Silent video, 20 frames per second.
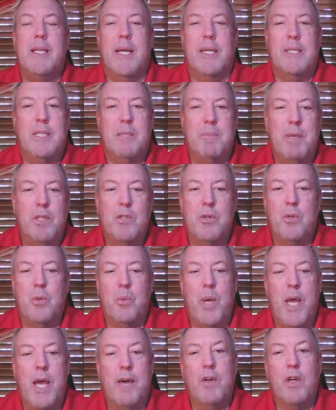That's to make sure
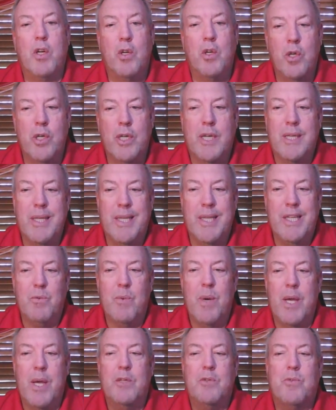that we have a good,
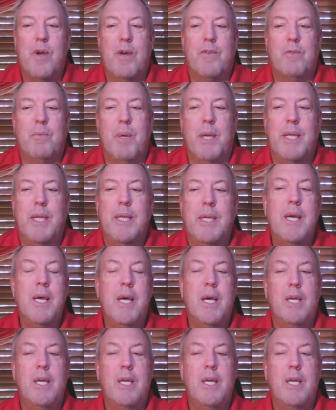clean race for everybody.